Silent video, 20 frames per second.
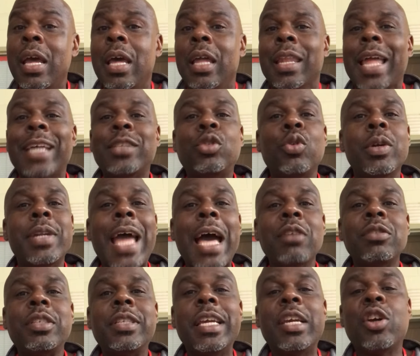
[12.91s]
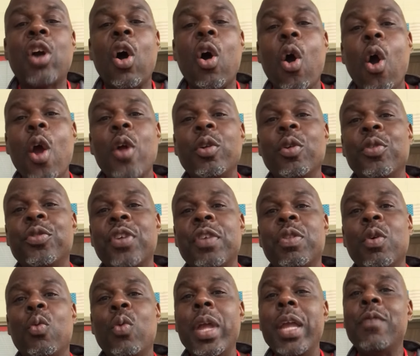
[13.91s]
I'd like to announce the Cardinals
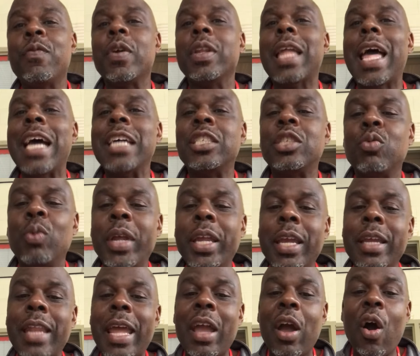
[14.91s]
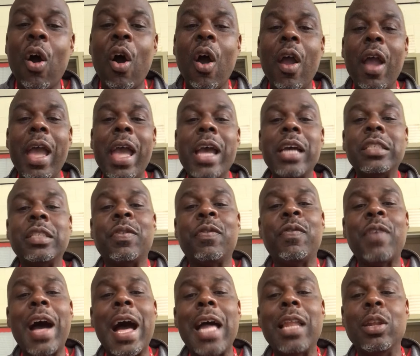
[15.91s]
of the Week for last week, and they are as
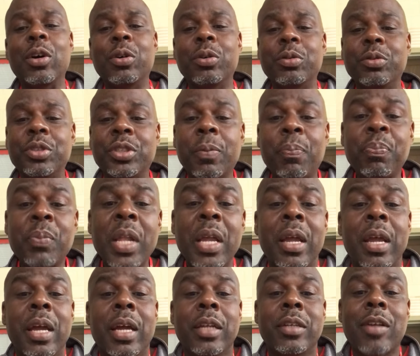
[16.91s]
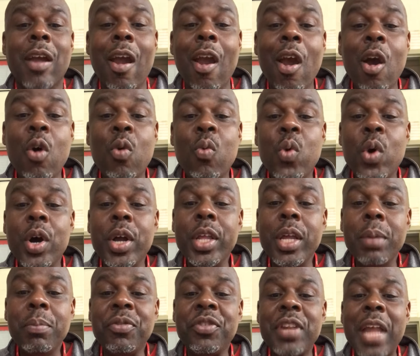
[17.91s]
follows. Darrell
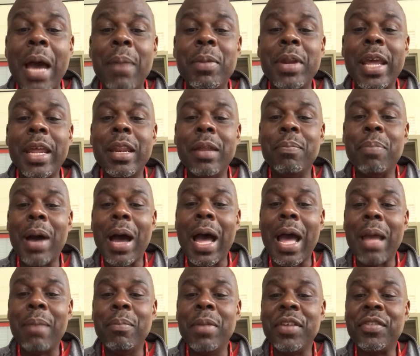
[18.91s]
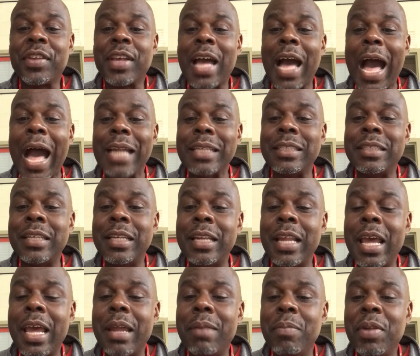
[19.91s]
Williams, nominated by Ms.
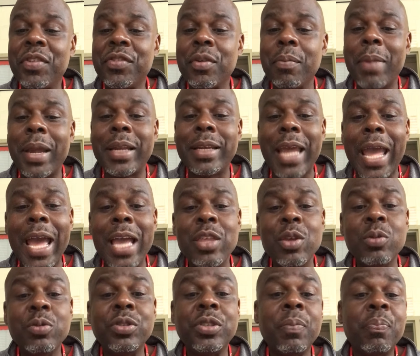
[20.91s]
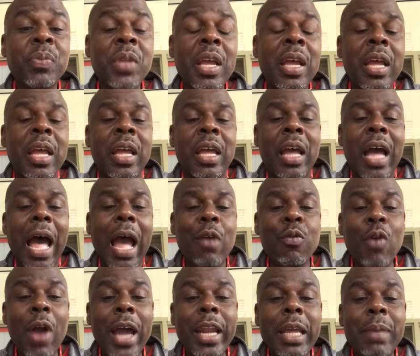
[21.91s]
Cotson and Mr. McDaniels.
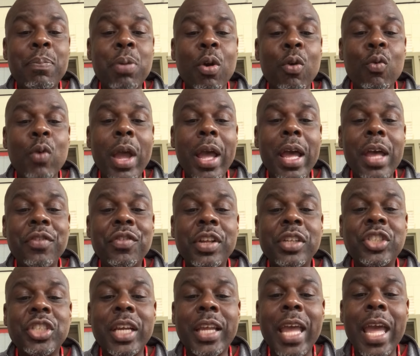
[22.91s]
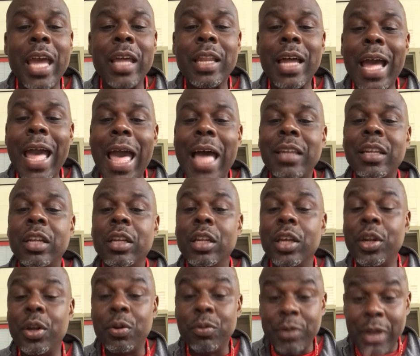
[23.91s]
Irani Perez and Jakayla Allen
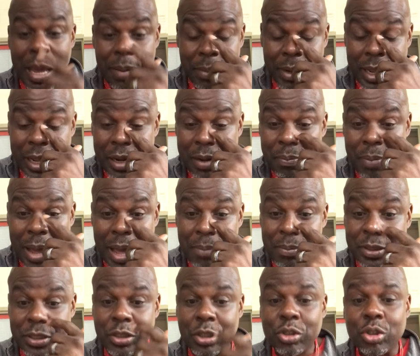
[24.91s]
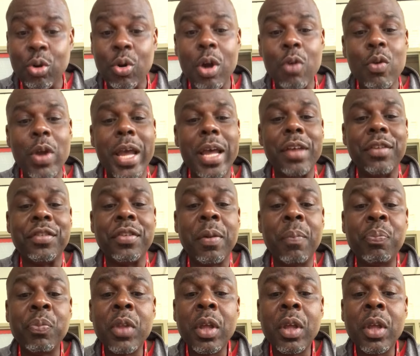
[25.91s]
Little, nominated by Mr. Torres.